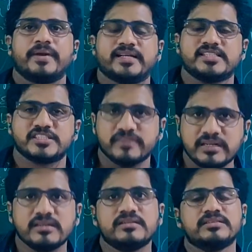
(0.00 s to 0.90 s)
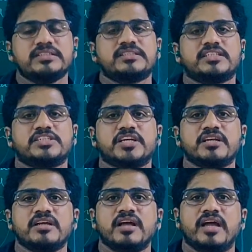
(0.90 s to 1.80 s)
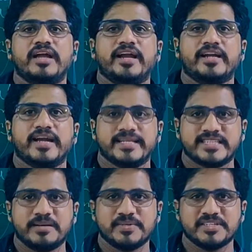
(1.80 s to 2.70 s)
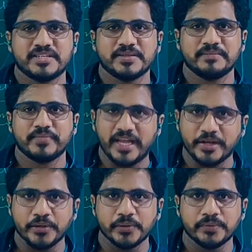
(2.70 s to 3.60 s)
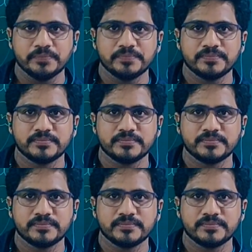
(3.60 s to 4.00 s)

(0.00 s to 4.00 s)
Practice well this session and attend assignment. Thank you.